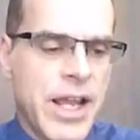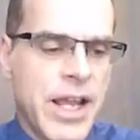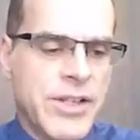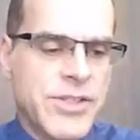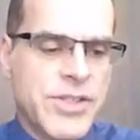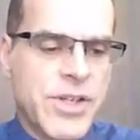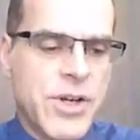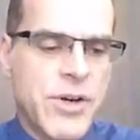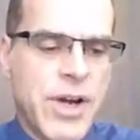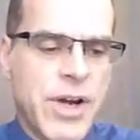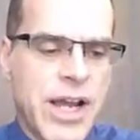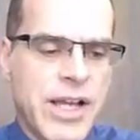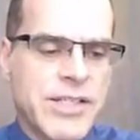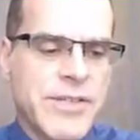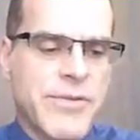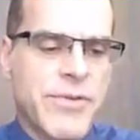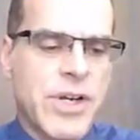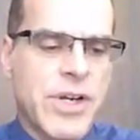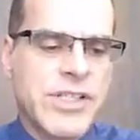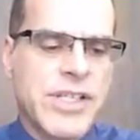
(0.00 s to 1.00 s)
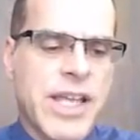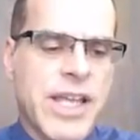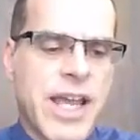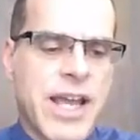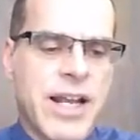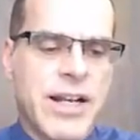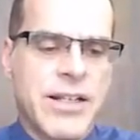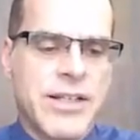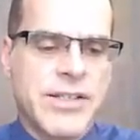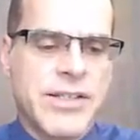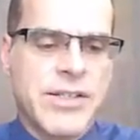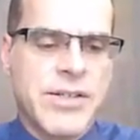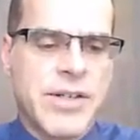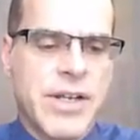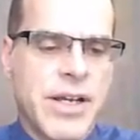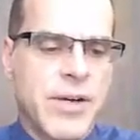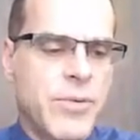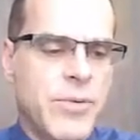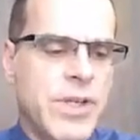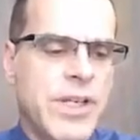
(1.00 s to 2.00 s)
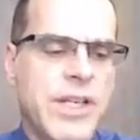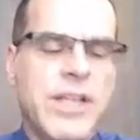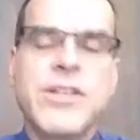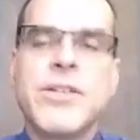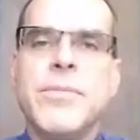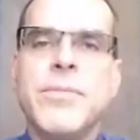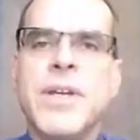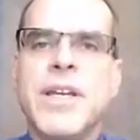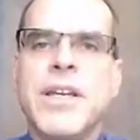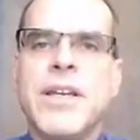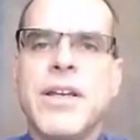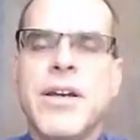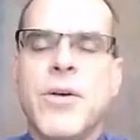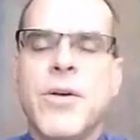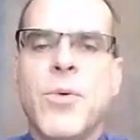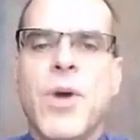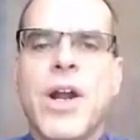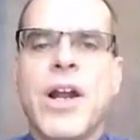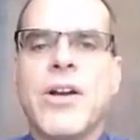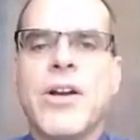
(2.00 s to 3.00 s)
And so as a forensic analyst, we need to be